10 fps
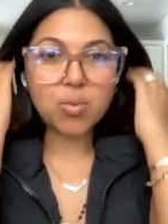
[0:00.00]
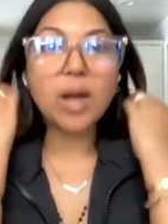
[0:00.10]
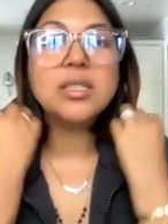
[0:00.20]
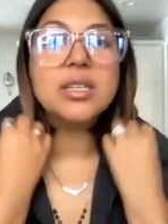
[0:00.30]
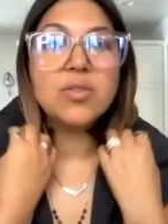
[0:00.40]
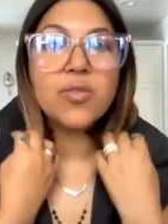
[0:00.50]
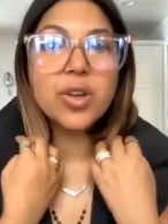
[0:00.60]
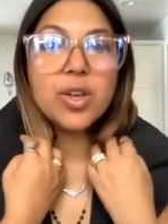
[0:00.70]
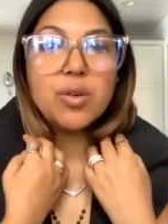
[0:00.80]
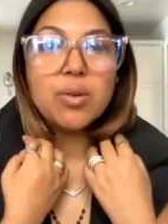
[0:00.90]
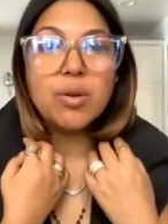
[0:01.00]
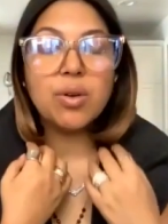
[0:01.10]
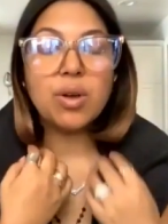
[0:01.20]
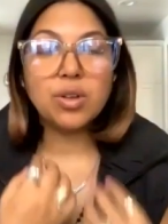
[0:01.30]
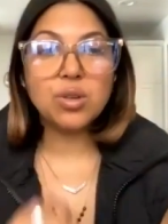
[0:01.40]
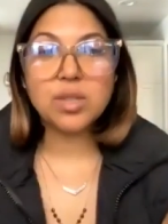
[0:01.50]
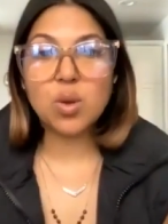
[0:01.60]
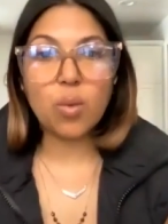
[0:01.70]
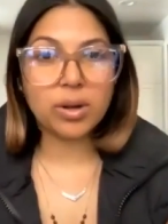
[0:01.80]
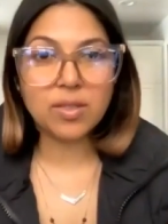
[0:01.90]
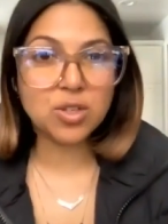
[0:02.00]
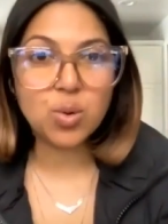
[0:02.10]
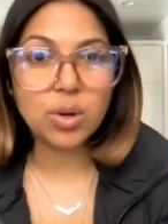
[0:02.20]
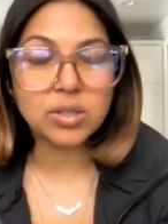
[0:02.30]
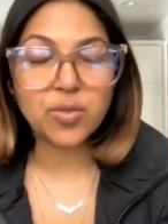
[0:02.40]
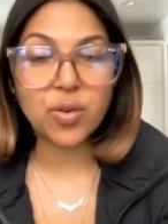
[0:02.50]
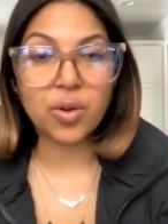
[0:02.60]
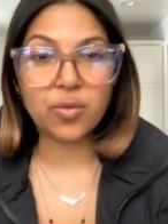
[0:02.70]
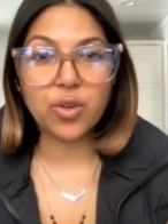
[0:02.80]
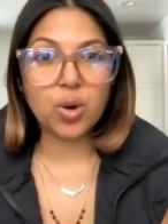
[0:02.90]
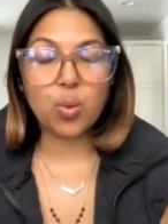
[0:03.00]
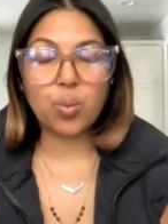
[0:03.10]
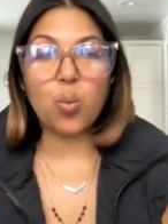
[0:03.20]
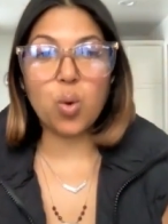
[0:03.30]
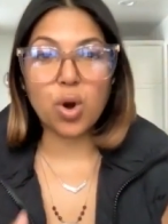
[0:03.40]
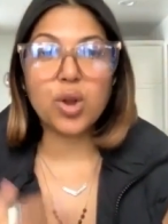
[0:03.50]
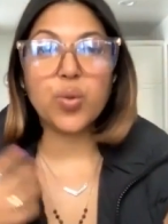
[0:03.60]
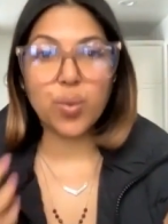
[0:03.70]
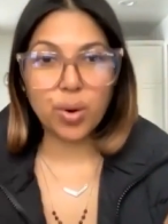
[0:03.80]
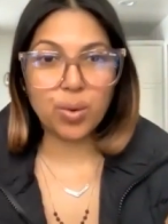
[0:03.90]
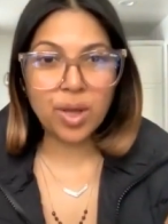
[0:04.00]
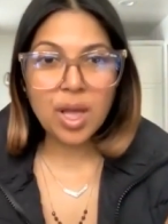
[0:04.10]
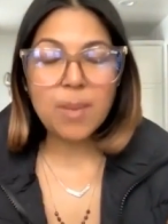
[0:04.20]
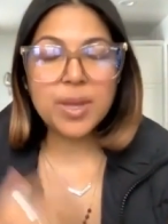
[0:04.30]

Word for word: process for you using one of the tools for, for you to work through.